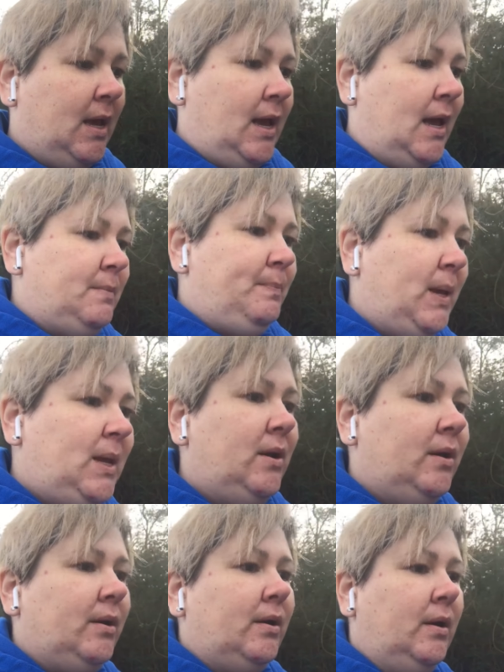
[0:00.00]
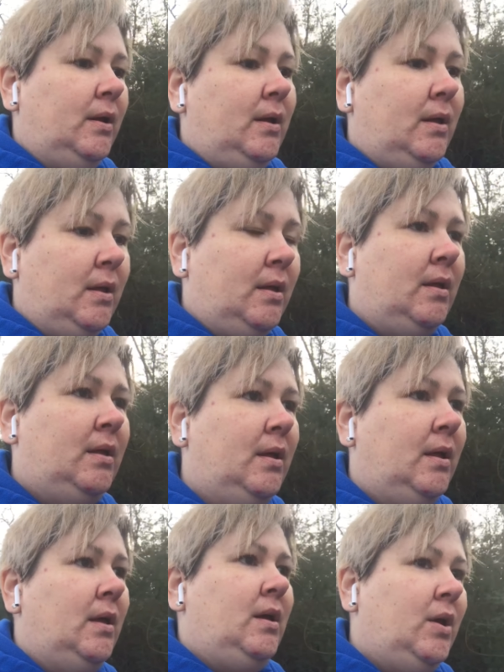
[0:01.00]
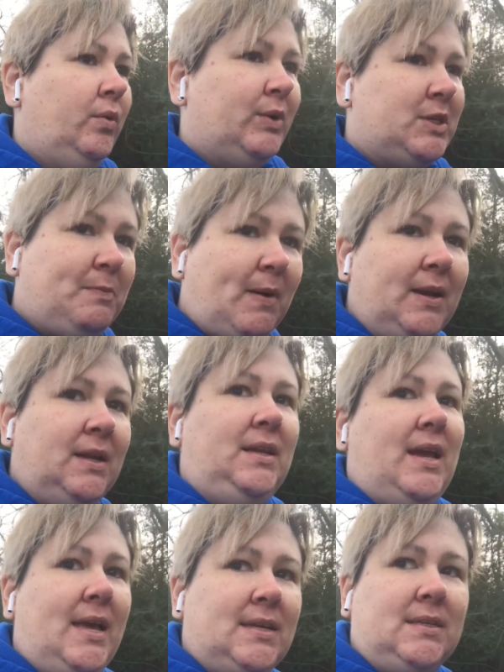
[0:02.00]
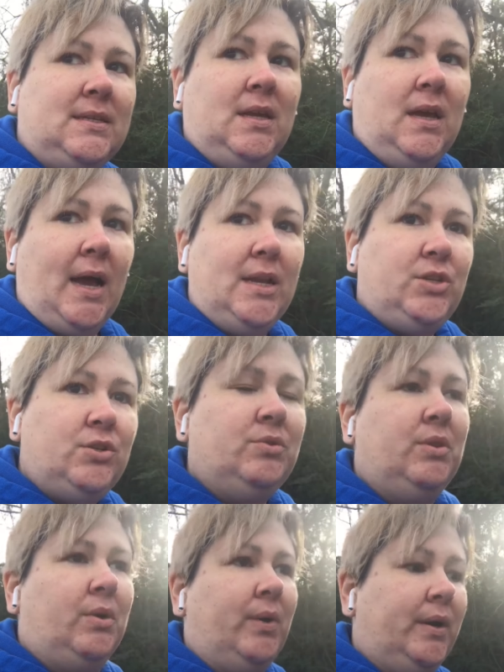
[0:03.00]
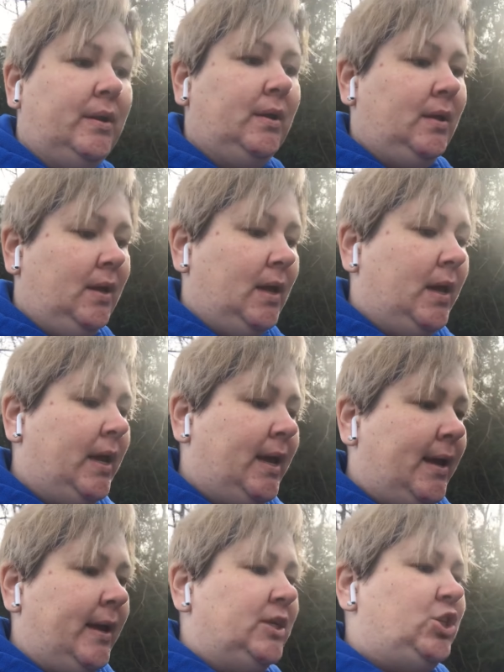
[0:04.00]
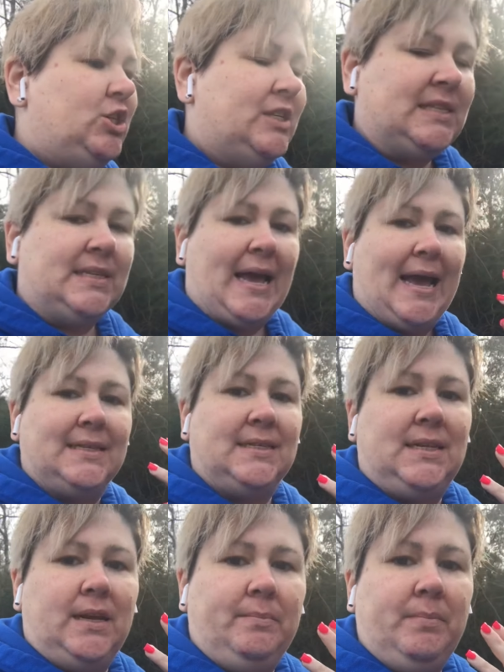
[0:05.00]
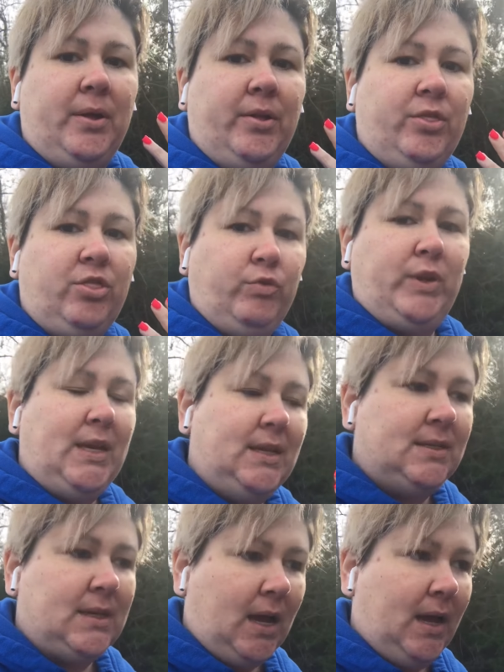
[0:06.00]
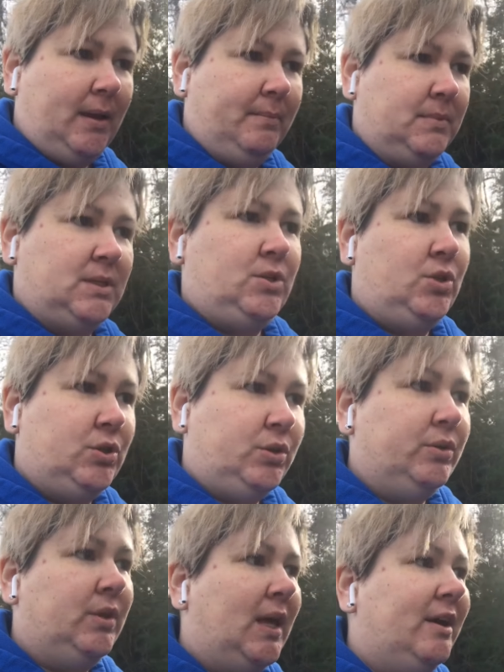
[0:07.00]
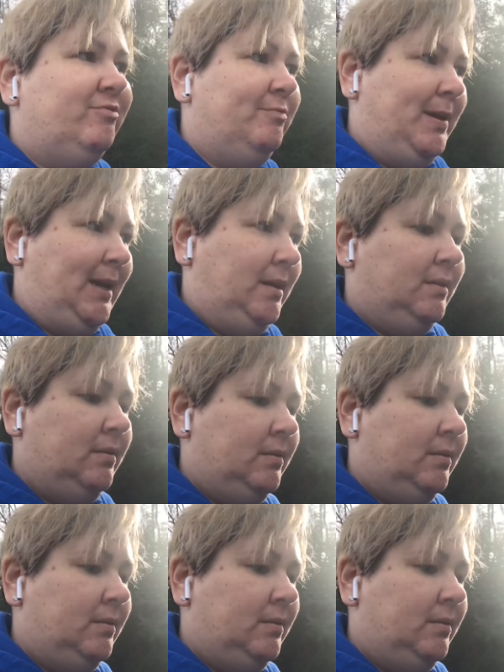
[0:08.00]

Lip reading: And Peter responded, "Yes, I do, Lord." And Jesus asked him 3 times, "Do you love me?"